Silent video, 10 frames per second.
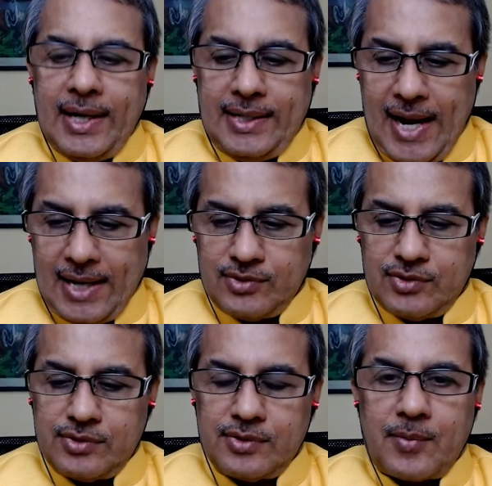
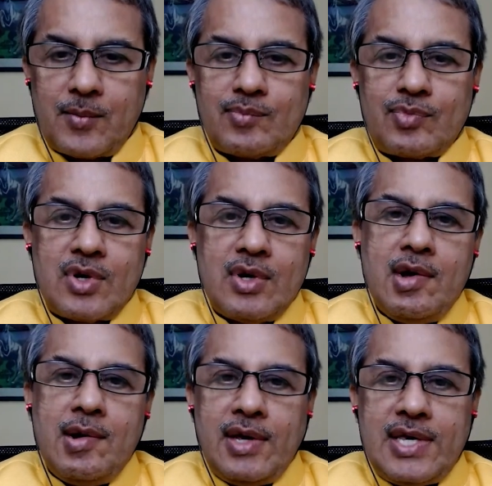tax.
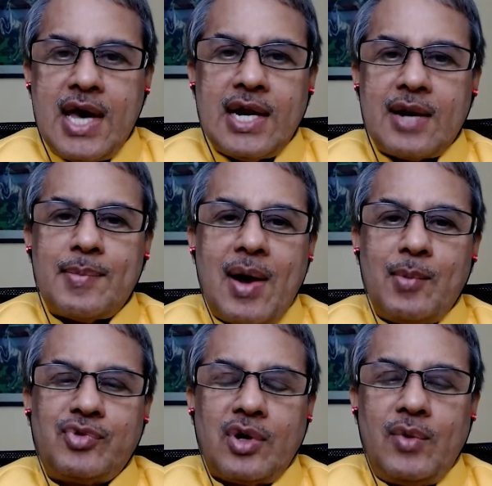Here are my
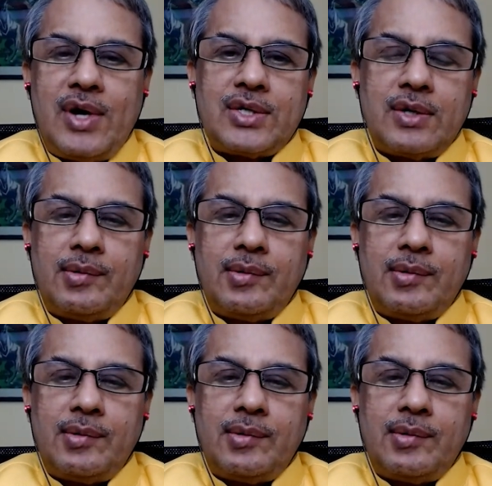observations.